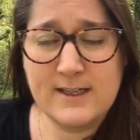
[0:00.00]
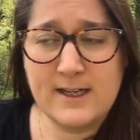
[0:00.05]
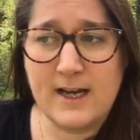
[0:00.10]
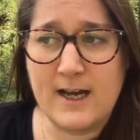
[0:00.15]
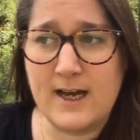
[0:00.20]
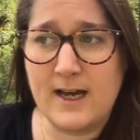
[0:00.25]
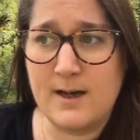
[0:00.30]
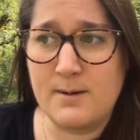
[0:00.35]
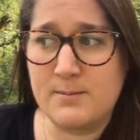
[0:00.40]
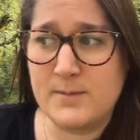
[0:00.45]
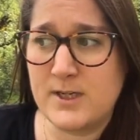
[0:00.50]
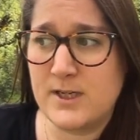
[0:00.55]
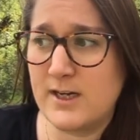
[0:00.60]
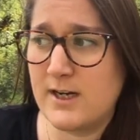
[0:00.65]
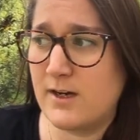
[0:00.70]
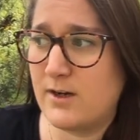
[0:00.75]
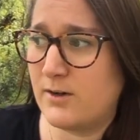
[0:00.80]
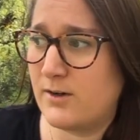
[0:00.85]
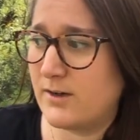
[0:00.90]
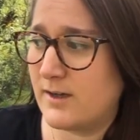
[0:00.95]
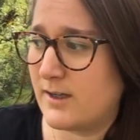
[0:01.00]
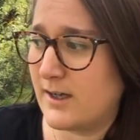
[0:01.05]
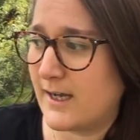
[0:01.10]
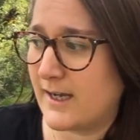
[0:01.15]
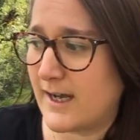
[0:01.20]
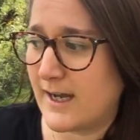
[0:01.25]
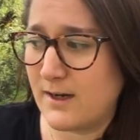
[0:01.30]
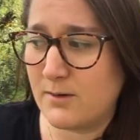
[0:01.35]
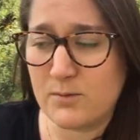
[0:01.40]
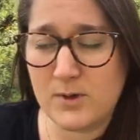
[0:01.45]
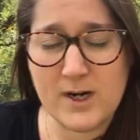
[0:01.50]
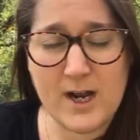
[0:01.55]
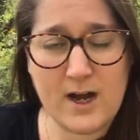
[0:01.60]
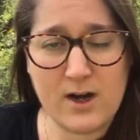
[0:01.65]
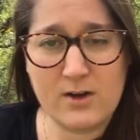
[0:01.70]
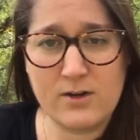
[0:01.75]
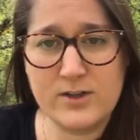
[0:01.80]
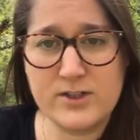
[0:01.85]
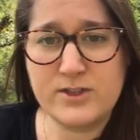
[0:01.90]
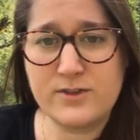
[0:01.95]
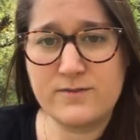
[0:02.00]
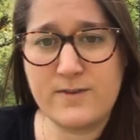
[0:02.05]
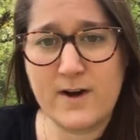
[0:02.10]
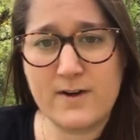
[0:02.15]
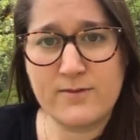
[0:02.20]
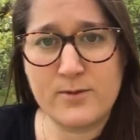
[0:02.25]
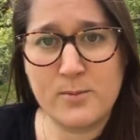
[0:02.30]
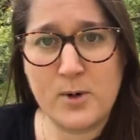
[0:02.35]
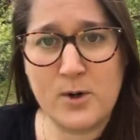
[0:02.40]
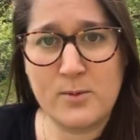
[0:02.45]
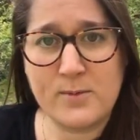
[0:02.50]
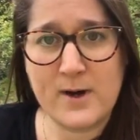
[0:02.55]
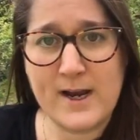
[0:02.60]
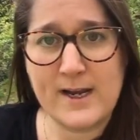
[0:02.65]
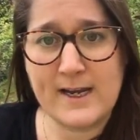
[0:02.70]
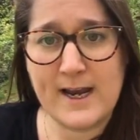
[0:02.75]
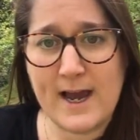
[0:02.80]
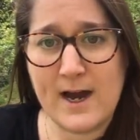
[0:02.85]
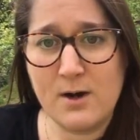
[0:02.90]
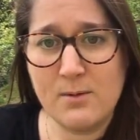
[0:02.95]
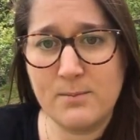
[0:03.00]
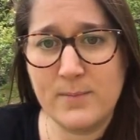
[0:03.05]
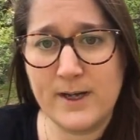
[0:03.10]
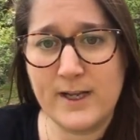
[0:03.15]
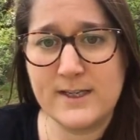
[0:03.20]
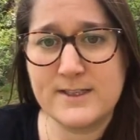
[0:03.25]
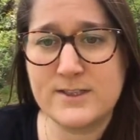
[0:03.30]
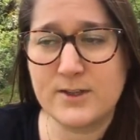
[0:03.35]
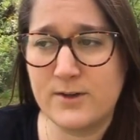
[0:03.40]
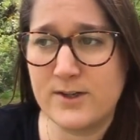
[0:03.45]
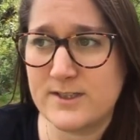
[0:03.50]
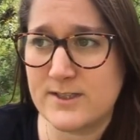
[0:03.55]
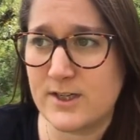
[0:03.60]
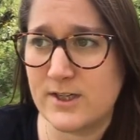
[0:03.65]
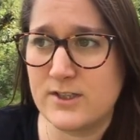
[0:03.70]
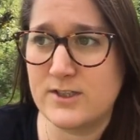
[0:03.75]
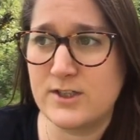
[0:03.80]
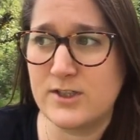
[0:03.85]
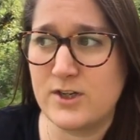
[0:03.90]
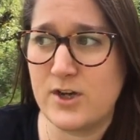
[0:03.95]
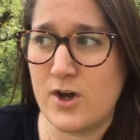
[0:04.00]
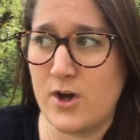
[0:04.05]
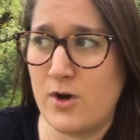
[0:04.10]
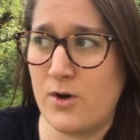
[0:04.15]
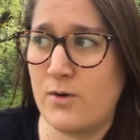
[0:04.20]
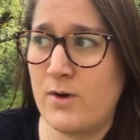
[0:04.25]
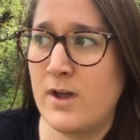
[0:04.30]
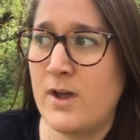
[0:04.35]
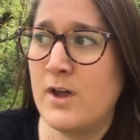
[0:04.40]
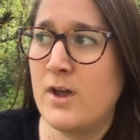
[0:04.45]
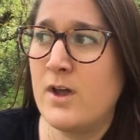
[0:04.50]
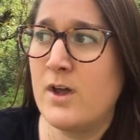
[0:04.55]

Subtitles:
Again, we're not going too far from home right now, but it's always good to know